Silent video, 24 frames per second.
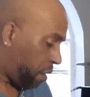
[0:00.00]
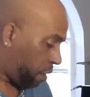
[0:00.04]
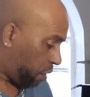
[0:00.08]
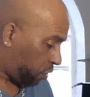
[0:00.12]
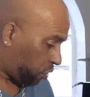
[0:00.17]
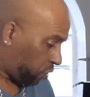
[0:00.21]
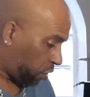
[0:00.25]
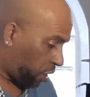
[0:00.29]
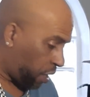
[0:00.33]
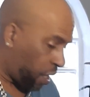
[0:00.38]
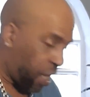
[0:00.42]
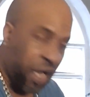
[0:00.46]

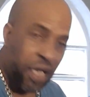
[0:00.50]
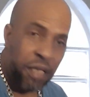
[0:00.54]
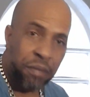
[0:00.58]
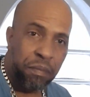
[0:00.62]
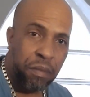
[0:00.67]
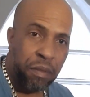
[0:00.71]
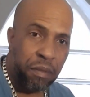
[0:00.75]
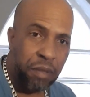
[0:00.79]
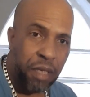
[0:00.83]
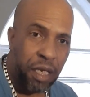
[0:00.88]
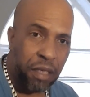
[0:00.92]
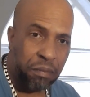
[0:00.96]
So
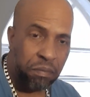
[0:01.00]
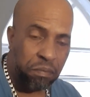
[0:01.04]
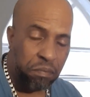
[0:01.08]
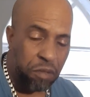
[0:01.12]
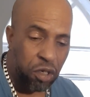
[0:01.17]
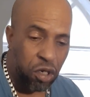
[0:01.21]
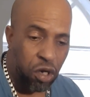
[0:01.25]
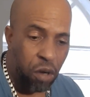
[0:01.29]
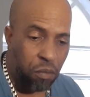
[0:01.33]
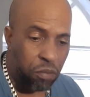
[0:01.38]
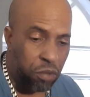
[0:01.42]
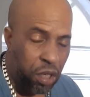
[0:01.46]
that me
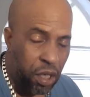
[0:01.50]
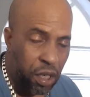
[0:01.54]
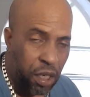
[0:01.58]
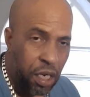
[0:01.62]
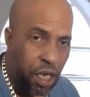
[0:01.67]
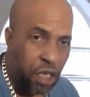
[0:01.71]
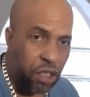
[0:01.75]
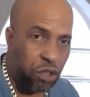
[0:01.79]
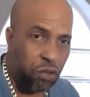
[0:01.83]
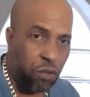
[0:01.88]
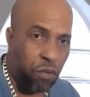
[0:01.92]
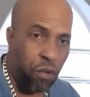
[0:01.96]
come to the
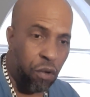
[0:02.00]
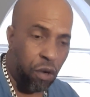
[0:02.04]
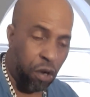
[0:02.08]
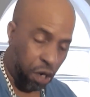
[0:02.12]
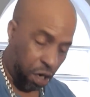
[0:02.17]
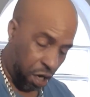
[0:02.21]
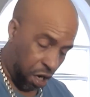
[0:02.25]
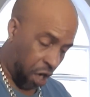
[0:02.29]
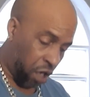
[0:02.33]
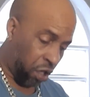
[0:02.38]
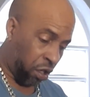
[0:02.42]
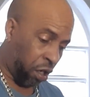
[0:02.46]

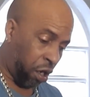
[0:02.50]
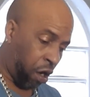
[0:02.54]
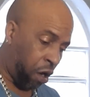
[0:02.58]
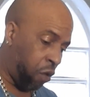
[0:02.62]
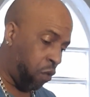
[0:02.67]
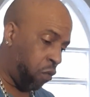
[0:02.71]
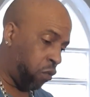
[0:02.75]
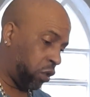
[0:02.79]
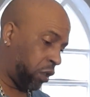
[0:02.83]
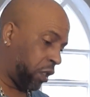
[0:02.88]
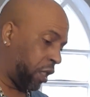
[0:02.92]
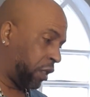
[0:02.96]

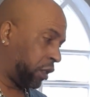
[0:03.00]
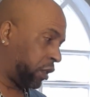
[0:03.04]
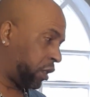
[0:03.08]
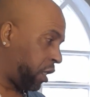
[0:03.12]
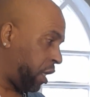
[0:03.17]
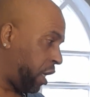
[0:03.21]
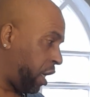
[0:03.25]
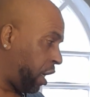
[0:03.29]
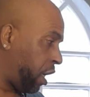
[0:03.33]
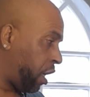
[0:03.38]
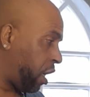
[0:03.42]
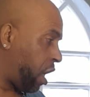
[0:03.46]
conclusion, so
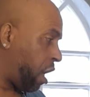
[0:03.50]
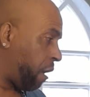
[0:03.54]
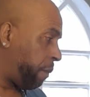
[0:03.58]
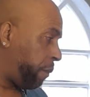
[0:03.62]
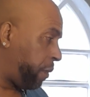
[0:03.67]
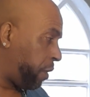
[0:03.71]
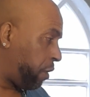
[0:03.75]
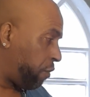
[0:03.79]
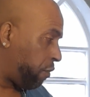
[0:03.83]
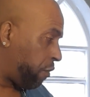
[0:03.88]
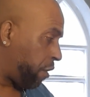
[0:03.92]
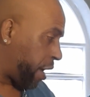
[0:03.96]
then
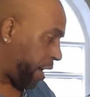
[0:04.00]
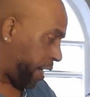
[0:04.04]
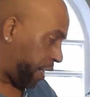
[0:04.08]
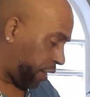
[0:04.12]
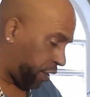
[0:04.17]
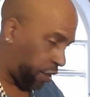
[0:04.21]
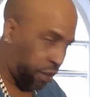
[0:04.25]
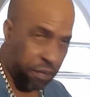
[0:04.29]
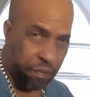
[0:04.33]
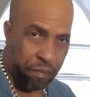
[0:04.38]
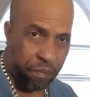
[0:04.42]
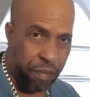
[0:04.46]
copyright
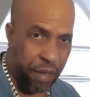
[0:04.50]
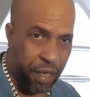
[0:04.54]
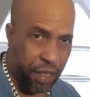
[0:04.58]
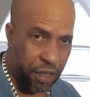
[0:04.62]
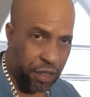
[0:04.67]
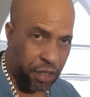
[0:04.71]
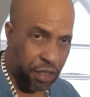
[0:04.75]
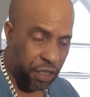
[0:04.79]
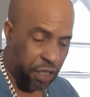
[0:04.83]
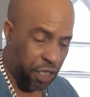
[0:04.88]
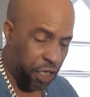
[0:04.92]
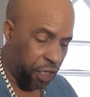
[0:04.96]
big
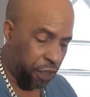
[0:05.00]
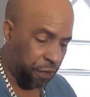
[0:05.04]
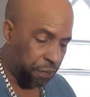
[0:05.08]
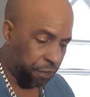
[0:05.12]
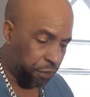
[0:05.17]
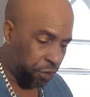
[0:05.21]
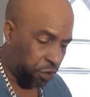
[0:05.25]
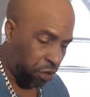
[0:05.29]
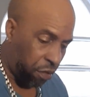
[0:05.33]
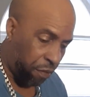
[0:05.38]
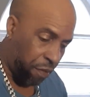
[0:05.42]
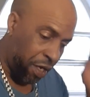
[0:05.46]
C.
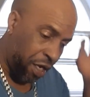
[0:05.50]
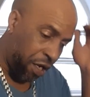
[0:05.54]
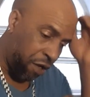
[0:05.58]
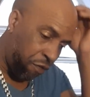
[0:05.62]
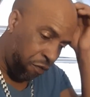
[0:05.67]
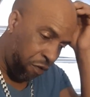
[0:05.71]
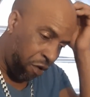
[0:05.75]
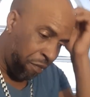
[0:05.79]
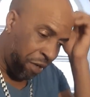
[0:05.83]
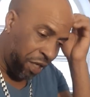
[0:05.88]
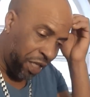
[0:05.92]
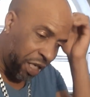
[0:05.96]
So I mean,
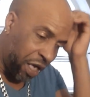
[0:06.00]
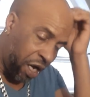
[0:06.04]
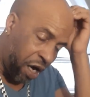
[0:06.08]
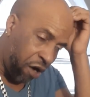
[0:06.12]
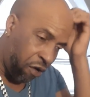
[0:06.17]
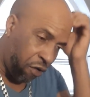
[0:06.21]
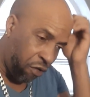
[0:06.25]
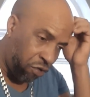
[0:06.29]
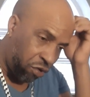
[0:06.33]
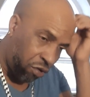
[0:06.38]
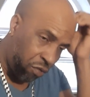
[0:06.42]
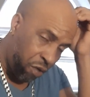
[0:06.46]
when I talk,
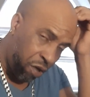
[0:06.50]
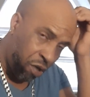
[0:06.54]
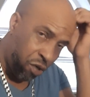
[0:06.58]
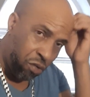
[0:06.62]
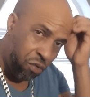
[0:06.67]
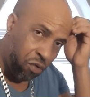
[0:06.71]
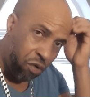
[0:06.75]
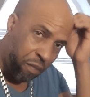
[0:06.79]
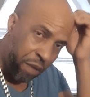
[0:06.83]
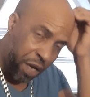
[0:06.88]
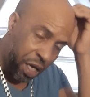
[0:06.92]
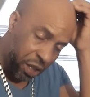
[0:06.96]
I know
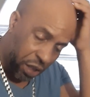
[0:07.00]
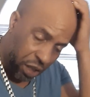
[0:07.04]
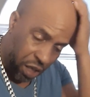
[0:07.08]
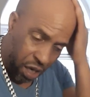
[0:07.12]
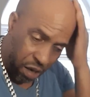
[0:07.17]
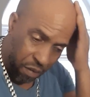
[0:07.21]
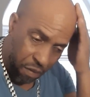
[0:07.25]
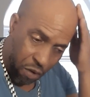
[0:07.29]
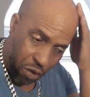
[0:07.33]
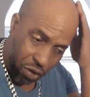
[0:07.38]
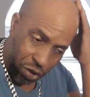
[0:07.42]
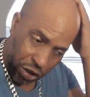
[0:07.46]
me I talk
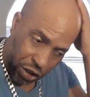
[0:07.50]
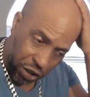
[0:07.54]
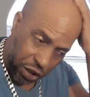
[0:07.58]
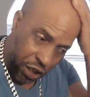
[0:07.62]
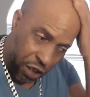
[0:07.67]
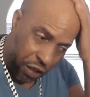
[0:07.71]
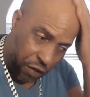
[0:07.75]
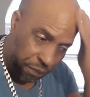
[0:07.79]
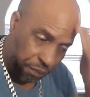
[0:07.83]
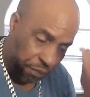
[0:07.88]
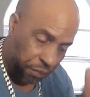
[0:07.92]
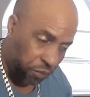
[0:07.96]
about stuff.
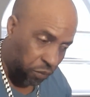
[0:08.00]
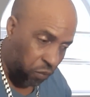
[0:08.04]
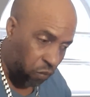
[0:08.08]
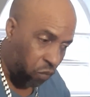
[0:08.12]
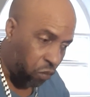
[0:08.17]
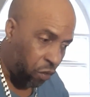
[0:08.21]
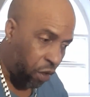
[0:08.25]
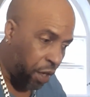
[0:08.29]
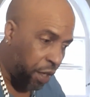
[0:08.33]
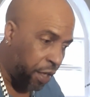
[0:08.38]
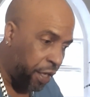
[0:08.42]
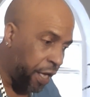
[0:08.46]

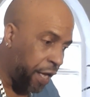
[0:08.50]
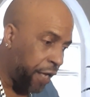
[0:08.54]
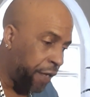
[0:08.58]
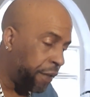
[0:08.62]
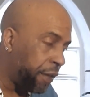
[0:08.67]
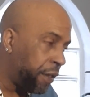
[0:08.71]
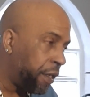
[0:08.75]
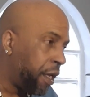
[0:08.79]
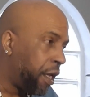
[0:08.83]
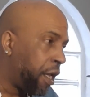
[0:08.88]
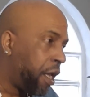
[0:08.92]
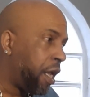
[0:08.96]
Yeah.
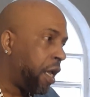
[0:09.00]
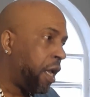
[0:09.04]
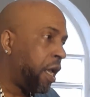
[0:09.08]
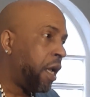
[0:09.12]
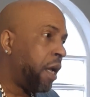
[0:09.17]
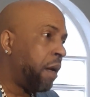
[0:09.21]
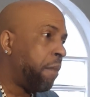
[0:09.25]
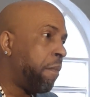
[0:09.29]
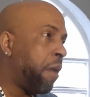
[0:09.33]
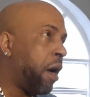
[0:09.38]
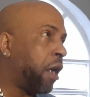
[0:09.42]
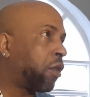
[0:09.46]

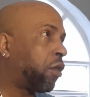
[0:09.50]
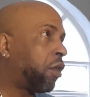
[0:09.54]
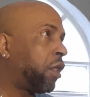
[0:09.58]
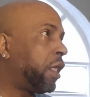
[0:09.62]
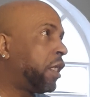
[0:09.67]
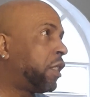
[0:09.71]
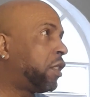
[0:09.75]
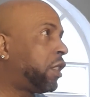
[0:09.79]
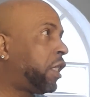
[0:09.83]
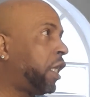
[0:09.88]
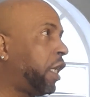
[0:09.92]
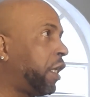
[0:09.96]
Back to the
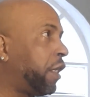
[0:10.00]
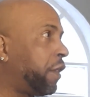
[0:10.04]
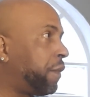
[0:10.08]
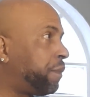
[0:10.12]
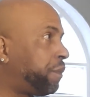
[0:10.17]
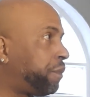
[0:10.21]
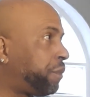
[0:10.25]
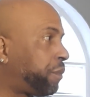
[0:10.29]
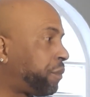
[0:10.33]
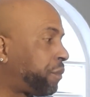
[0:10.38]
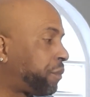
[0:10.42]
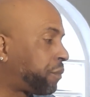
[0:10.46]
thing.
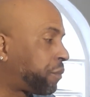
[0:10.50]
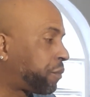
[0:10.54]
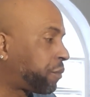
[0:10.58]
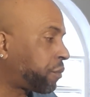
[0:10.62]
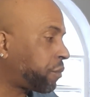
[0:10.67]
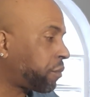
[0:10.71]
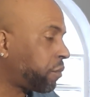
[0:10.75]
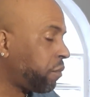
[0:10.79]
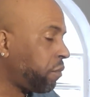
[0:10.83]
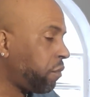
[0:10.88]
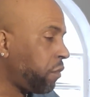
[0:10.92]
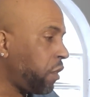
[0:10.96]

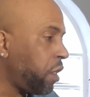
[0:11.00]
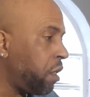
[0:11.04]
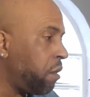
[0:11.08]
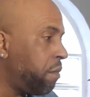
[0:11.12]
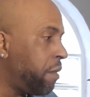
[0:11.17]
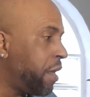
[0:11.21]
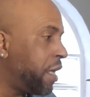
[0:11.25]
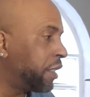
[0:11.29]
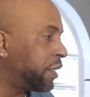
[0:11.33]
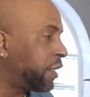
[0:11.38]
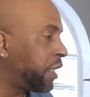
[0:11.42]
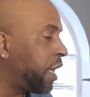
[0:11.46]

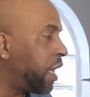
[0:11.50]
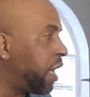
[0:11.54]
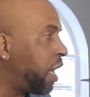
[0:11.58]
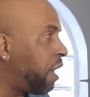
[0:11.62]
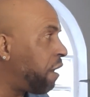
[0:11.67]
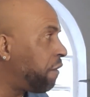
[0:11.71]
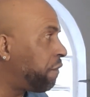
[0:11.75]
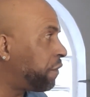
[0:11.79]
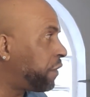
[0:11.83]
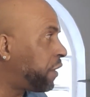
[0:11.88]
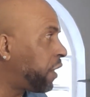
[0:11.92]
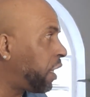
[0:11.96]
Me I say
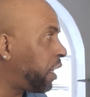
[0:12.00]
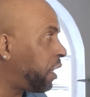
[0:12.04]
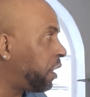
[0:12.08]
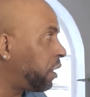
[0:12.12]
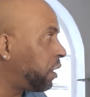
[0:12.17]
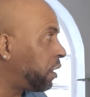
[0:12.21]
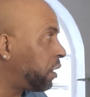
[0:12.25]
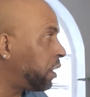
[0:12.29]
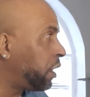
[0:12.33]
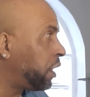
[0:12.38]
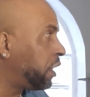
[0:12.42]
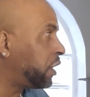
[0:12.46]
after
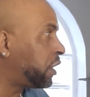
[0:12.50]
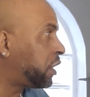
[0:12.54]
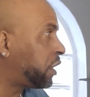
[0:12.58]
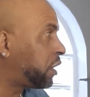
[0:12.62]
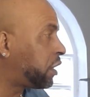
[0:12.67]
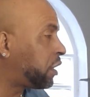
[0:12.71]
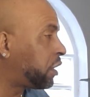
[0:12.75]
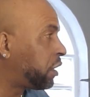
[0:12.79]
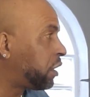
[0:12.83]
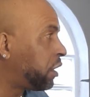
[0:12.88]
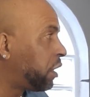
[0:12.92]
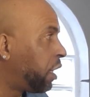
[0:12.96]

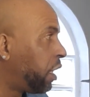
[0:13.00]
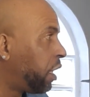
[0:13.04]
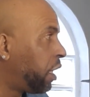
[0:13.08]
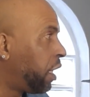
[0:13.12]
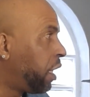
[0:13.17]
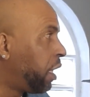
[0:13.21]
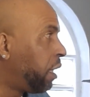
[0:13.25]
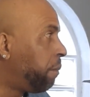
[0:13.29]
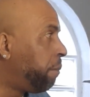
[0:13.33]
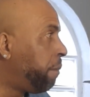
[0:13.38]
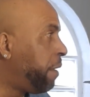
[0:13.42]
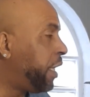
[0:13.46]
this
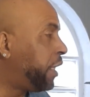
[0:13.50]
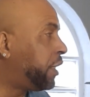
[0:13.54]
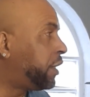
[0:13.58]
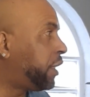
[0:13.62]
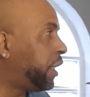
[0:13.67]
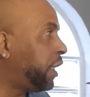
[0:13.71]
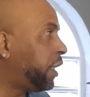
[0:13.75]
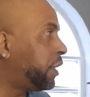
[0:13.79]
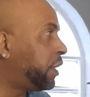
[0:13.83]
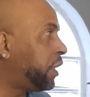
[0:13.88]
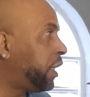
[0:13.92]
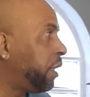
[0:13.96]
big
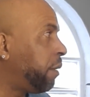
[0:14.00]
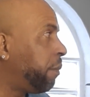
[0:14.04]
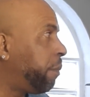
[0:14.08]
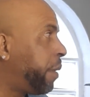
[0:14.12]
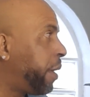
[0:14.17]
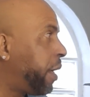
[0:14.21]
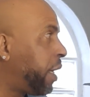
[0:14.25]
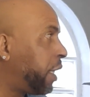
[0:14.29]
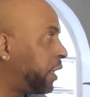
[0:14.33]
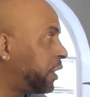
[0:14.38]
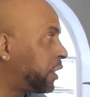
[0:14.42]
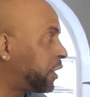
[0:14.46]
C thing
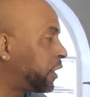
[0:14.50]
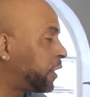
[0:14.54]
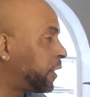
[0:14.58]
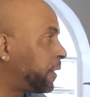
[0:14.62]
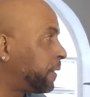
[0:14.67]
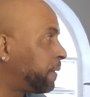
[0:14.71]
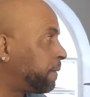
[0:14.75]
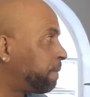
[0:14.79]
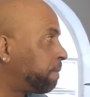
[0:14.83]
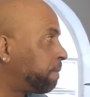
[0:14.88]
pass,